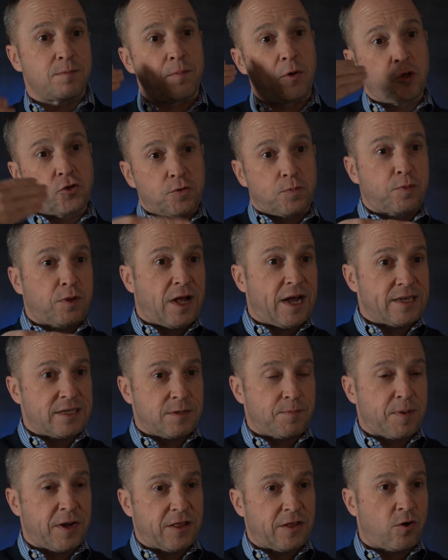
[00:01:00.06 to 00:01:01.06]
and multiplies
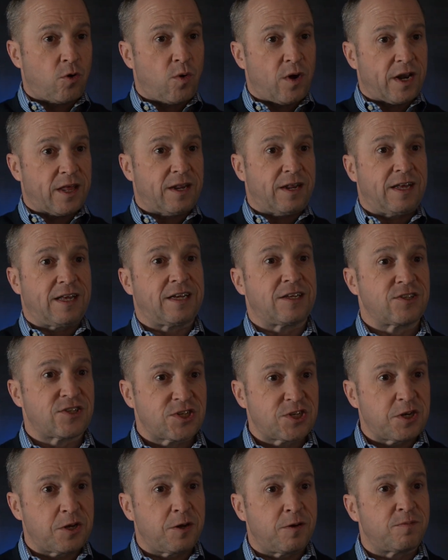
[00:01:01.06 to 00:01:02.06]
it by the quantity
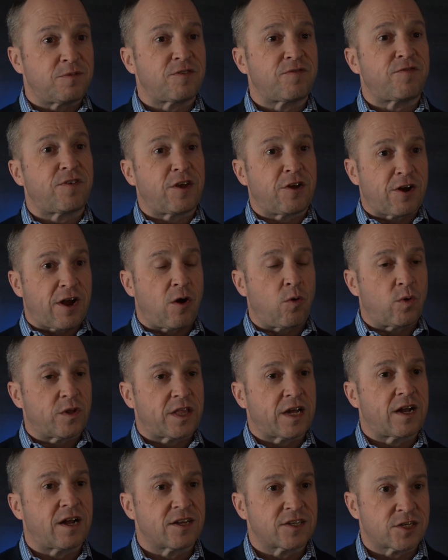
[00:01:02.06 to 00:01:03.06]
consumed to figure out what the
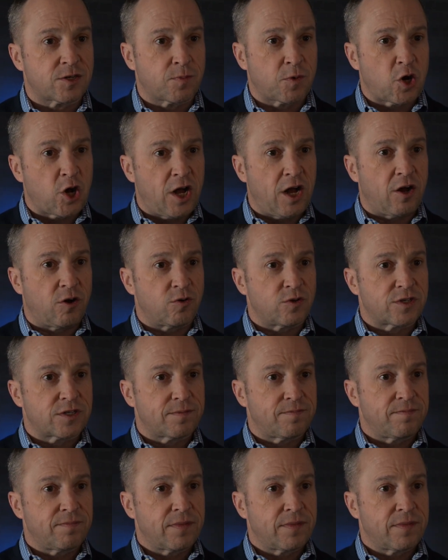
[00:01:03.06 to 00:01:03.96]
customer owes.